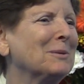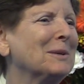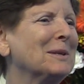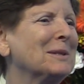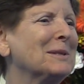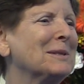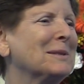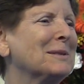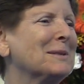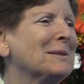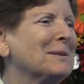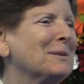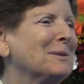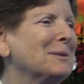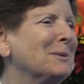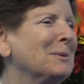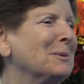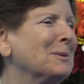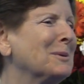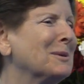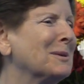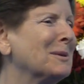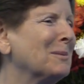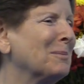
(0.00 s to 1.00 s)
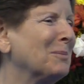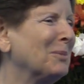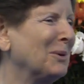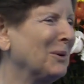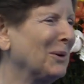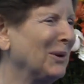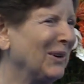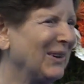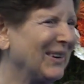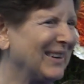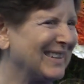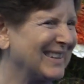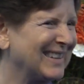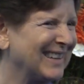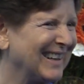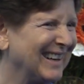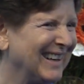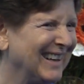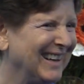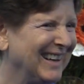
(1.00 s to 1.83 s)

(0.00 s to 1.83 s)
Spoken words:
reasons to support it.